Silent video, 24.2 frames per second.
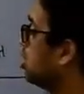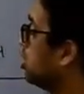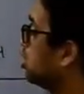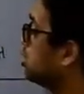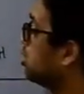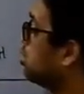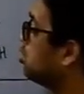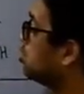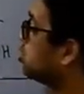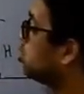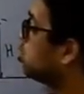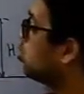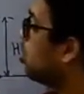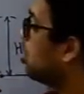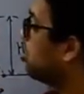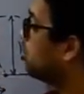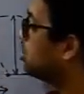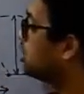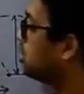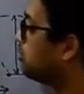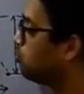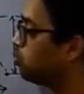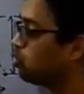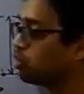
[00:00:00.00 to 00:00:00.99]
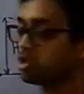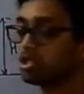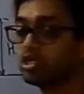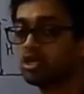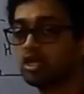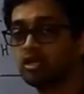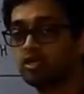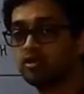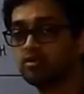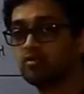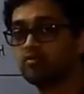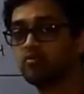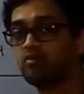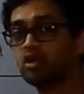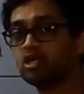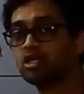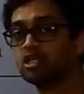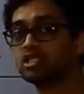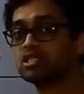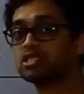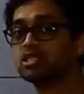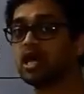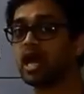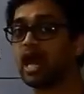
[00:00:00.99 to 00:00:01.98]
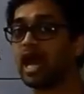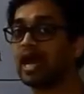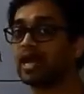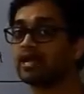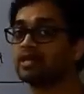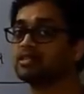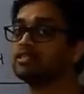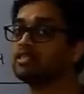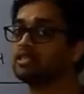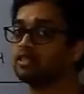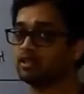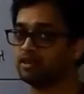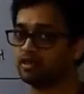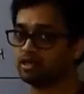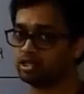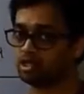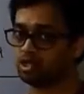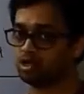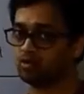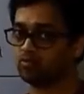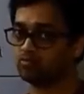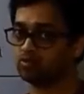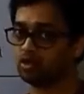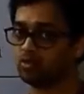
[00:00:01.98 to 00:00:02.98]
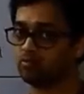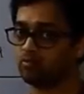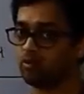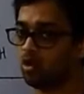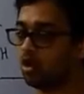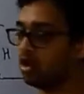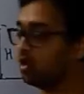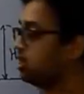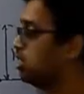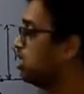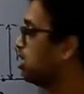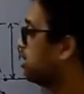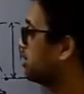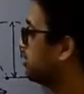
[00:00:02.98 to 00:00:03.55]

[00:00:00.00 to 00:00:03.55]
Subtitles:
Now throughout the motion, what is the acceleration of the ball?